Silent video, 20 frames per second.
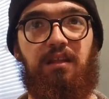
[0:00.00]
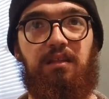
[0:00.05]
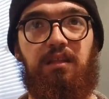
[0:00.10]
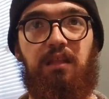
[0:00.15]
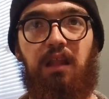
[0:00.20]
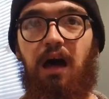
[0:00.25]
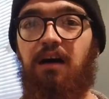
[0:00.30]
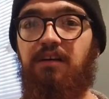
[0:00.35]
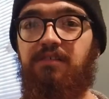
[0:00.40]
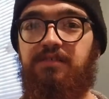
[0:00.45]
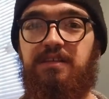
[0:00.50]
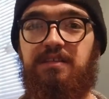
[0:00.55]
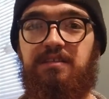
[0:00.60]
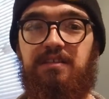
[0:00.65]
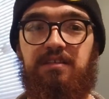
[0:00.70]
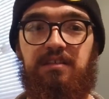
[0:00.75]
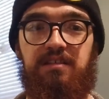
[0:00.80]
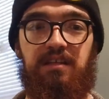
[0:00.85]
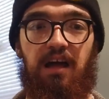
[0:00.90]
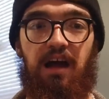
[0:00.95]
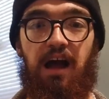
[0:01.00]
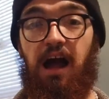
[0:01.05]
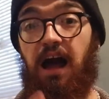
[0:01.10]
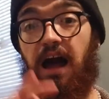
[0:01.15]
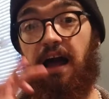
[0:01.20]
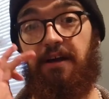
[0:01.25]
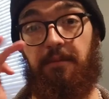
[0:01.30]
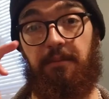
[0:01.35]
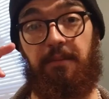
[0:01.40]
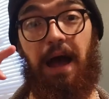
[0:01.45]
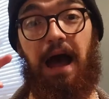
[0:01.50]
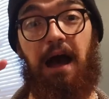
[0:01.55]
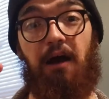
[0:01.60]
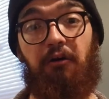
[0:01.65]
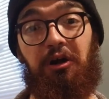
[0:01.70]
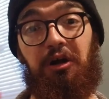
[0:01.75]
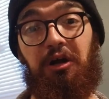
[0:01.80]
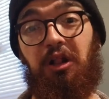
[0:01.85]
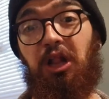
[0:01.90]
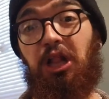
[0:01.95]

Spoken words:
Love is a higher power.